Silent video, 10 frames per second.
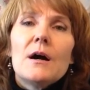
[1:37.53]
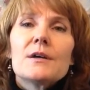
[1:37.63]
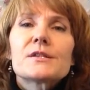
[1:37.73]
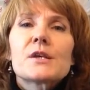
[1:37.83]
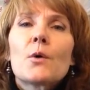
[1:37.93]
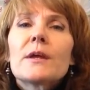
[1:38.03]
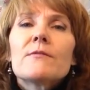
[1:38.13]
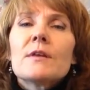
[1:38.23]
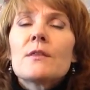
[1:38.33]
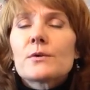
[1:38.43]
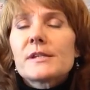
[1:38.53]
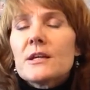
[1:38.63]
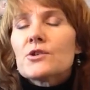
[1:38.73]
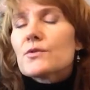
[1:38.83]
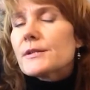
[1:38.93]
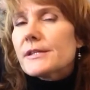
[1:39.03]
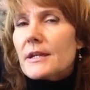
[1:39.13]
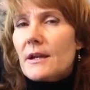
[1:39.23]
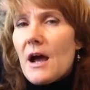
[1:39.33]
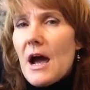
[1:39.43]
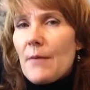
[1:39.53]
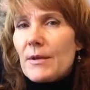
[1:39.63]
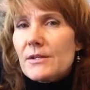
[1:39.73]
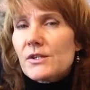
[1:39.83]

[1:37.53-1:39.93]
So even those interests and hobbies.